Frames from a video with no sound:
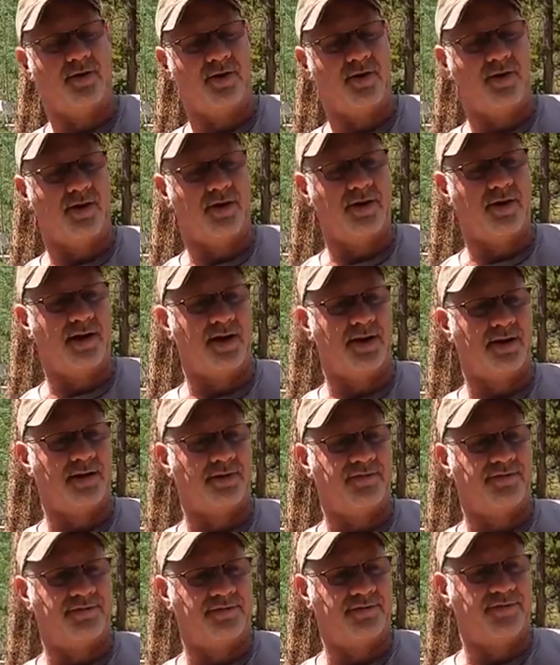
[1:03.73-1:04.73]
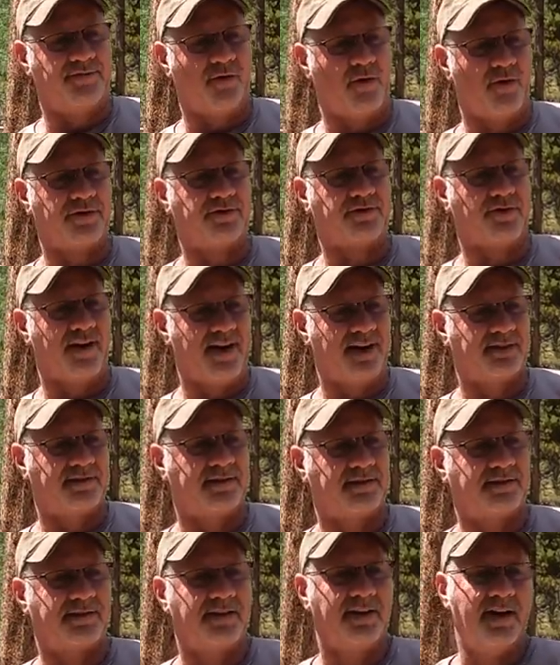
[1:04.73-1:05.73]
or Ford
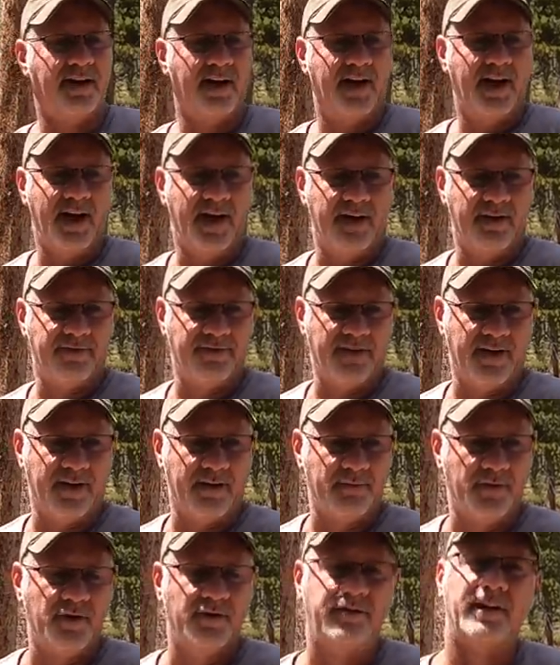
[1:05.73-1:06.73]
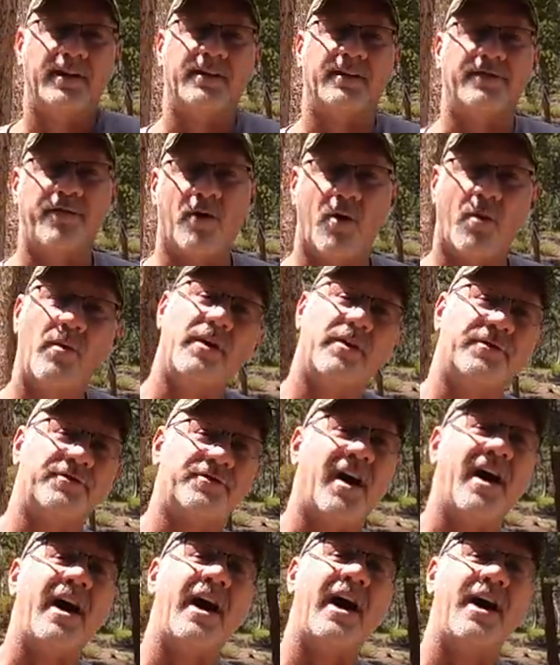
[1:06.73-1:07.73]
Transits have moved into four-wheel
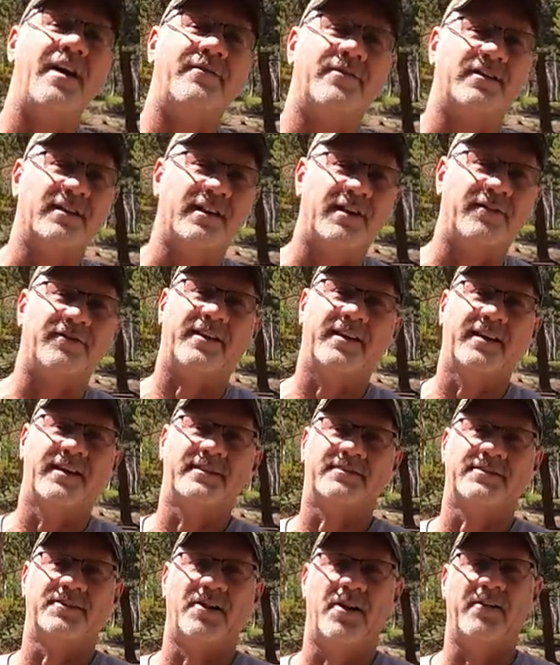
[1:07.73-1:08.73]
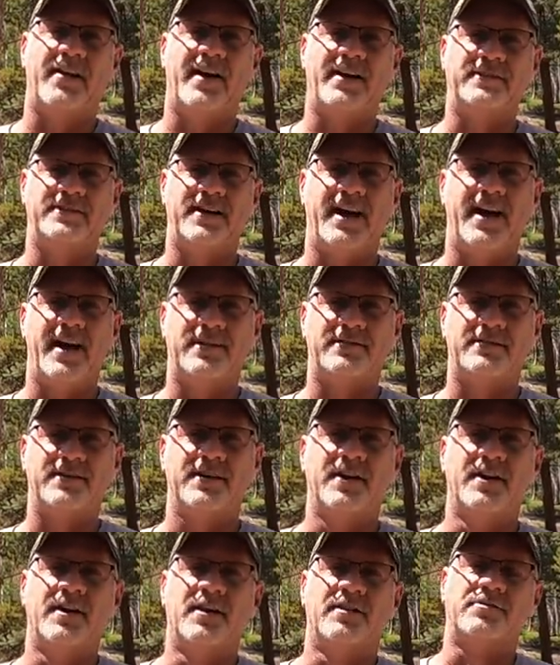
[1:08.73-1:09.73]
drive and lift kits and all that jazz.
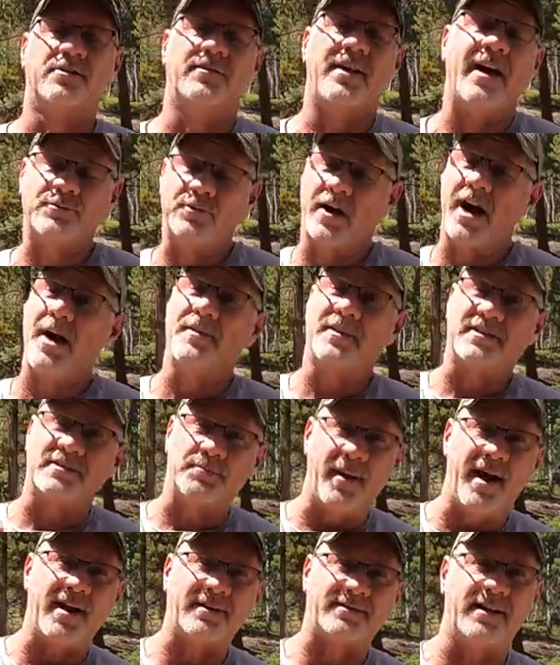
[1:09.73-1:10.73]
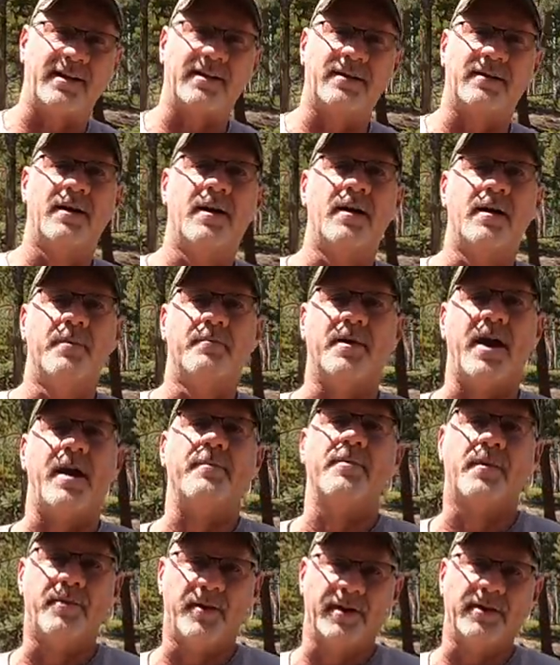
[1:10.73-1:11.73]
So that's what I'm expecting, but I'm
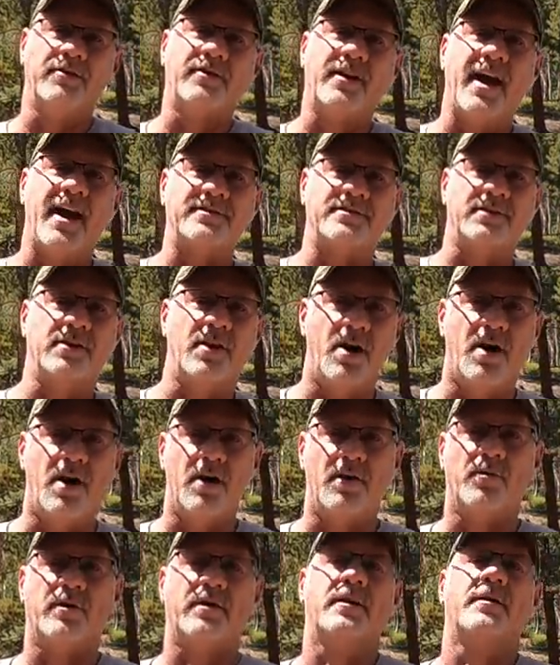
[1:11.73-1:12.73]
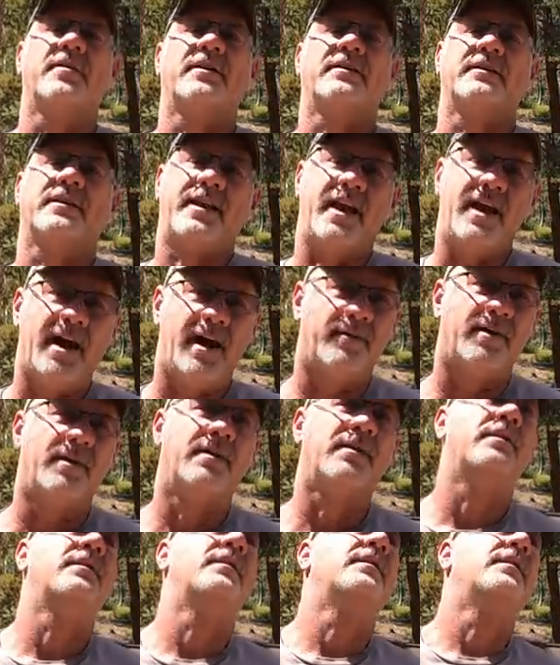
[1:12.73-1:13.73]
gonna bring you guys along. We're gonna bring the
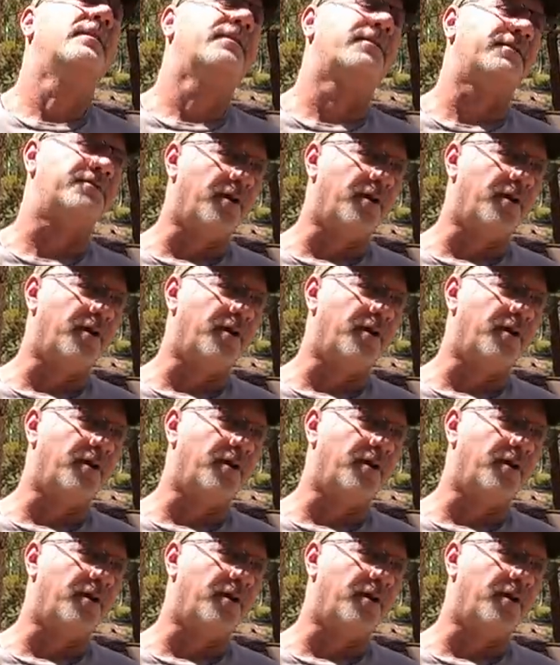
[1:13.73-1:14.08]
camera, the